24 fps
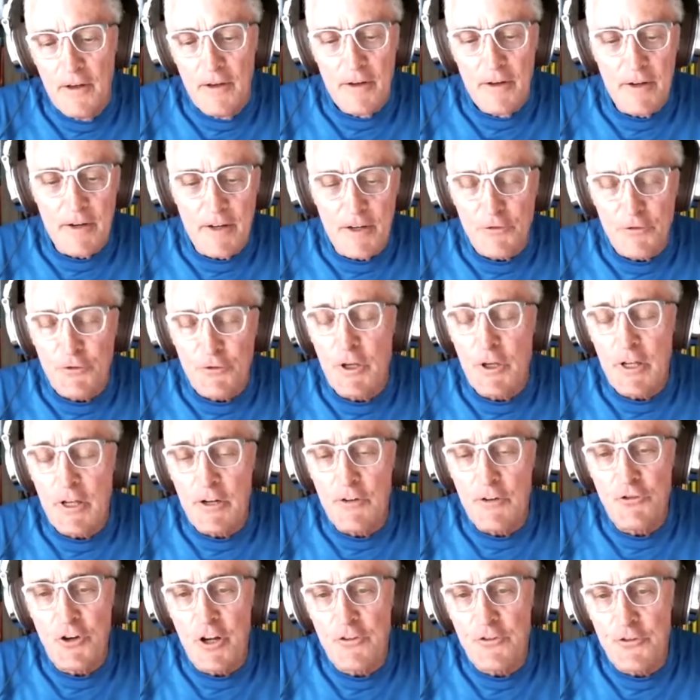Uh, so you get a
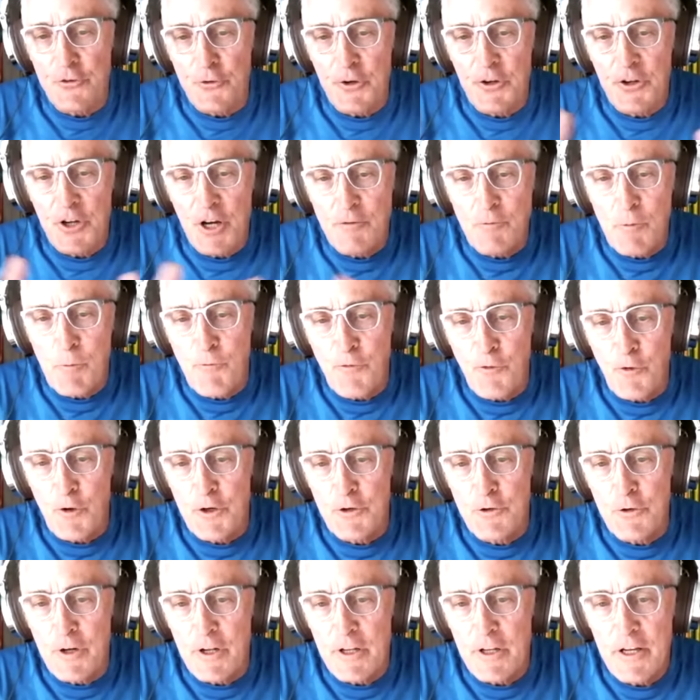chance to recover before you
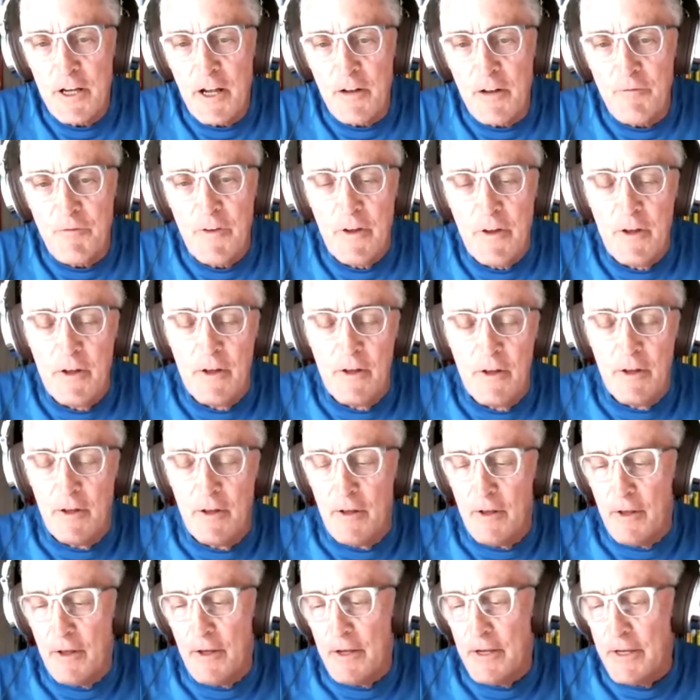do it again.
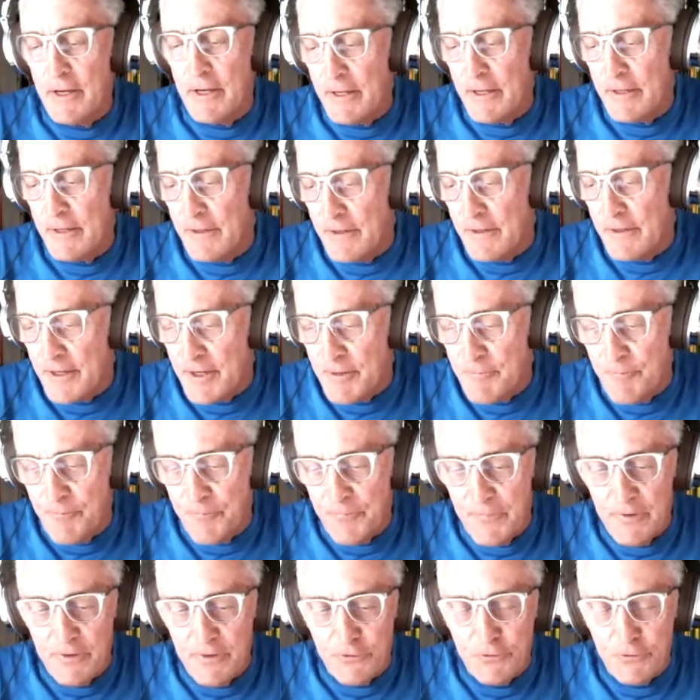And um,
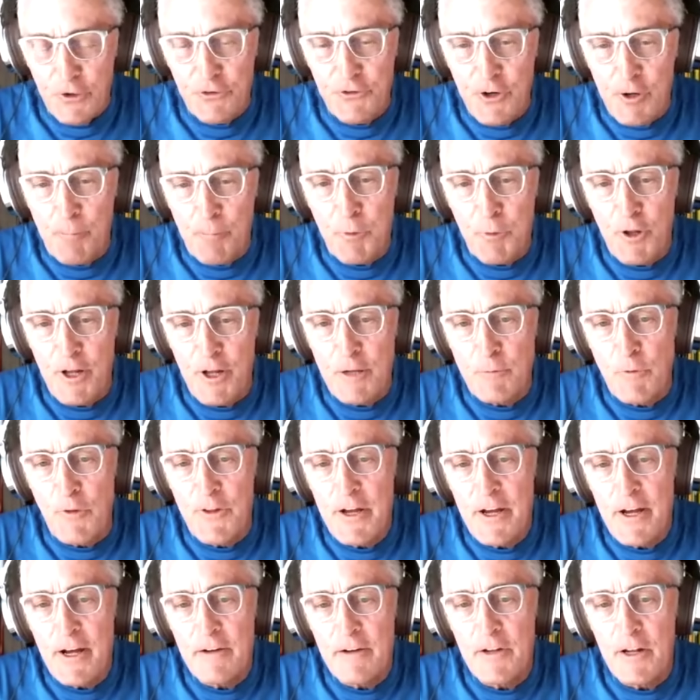so I started playing with
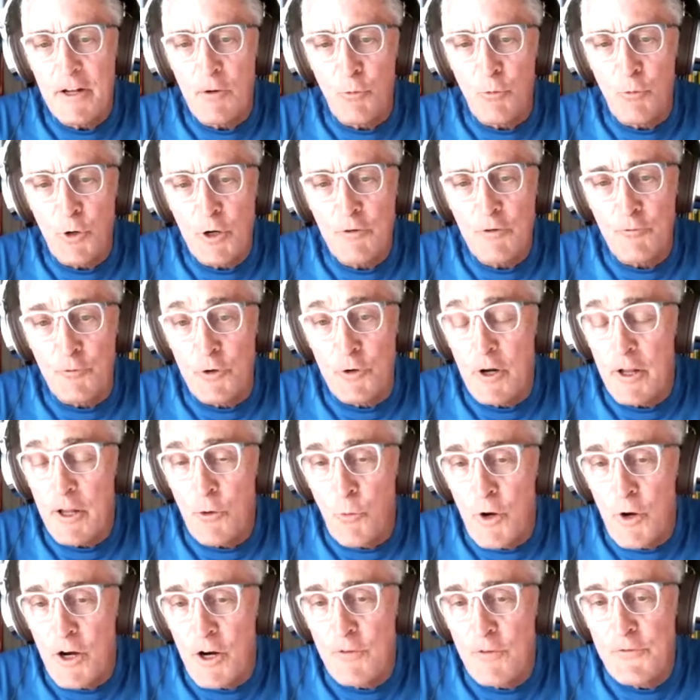that and it worked really
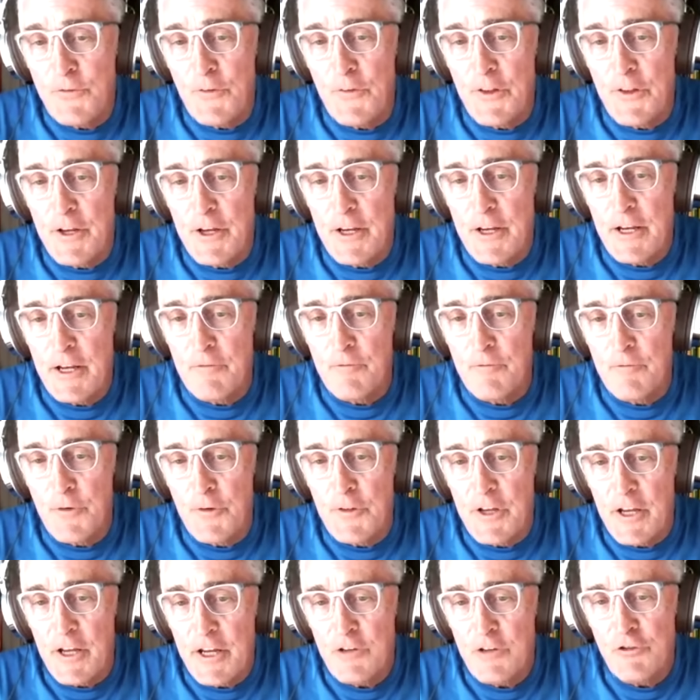well for the, for
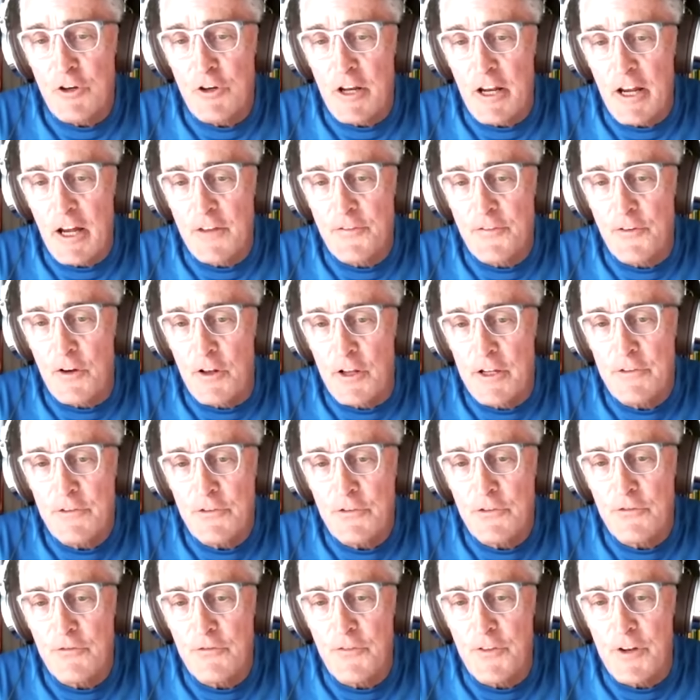the aging
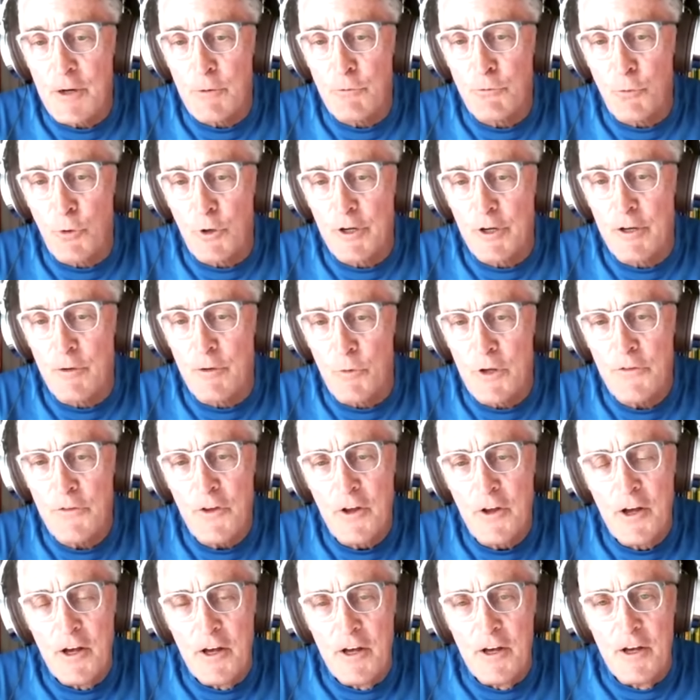athletes that I was working
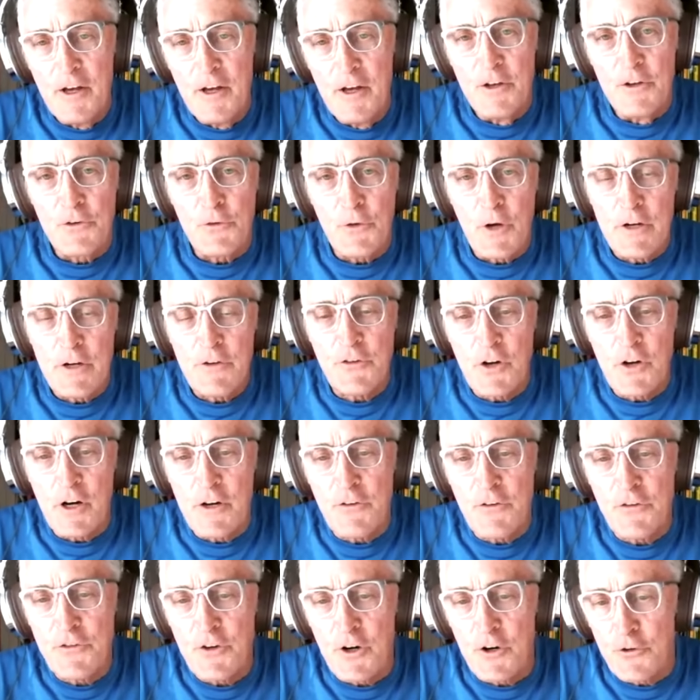with. So I decided
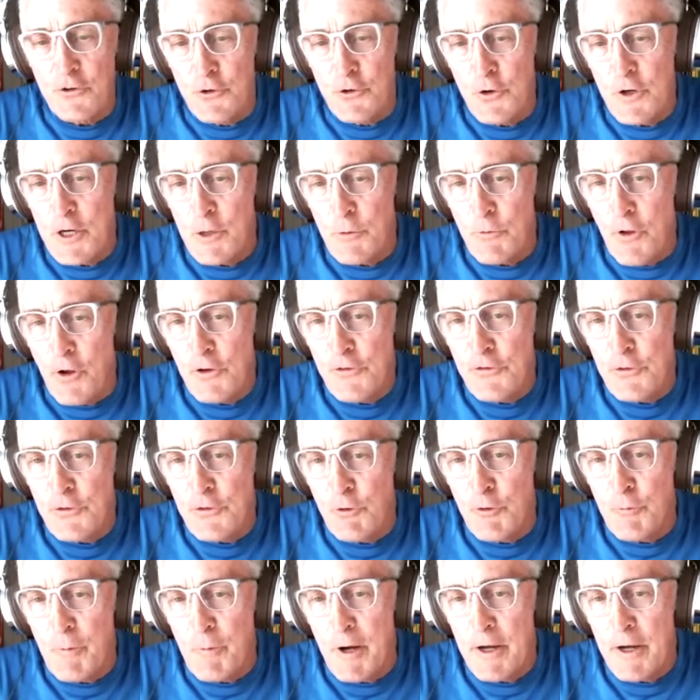to start doing it also
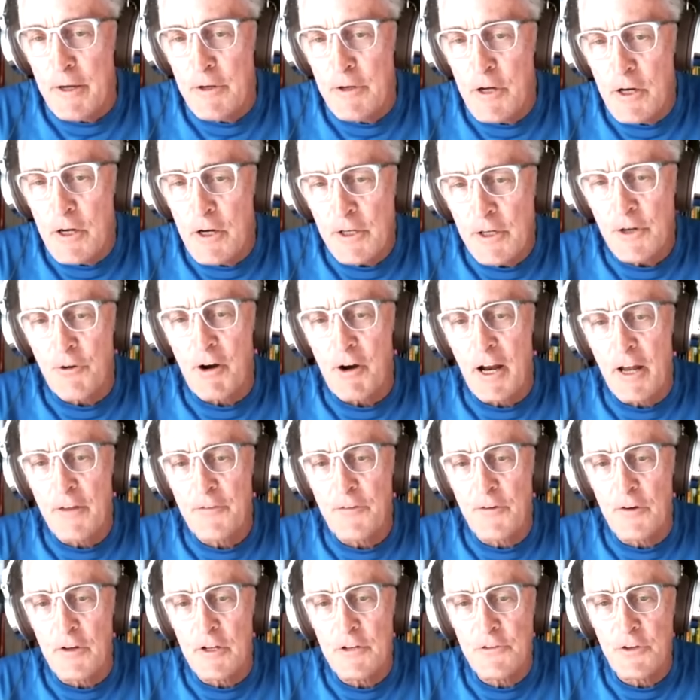with my younger
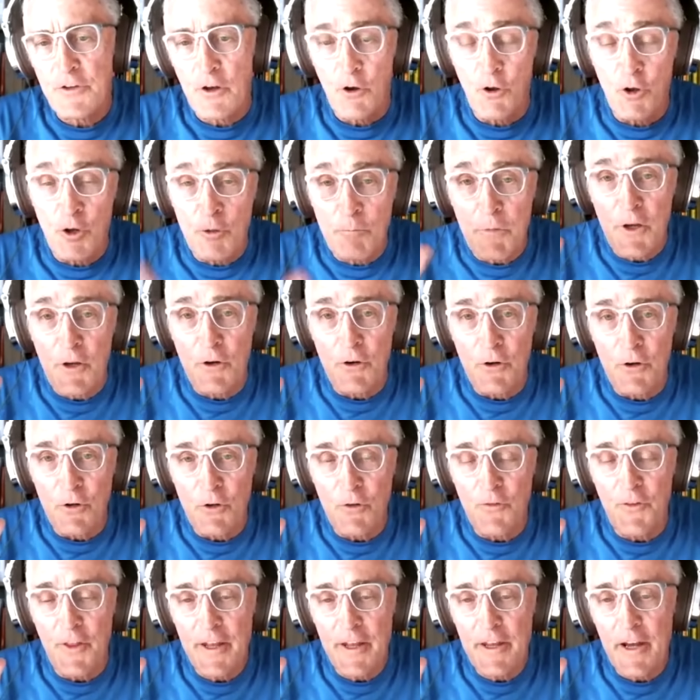athletes. And lo and
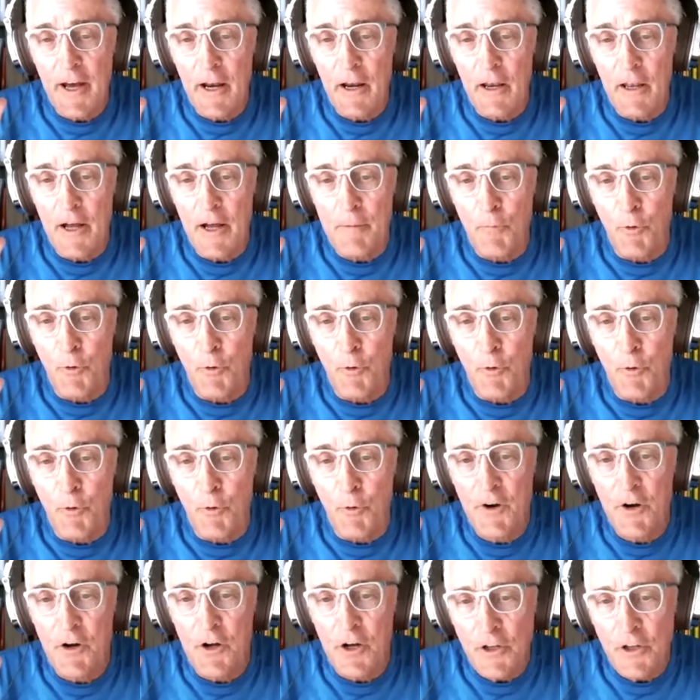behold, they got a lot more out
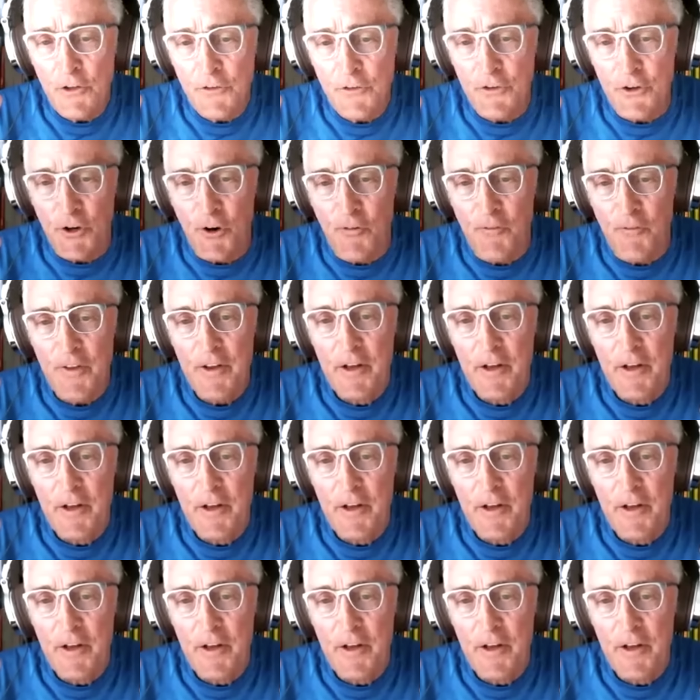of it also.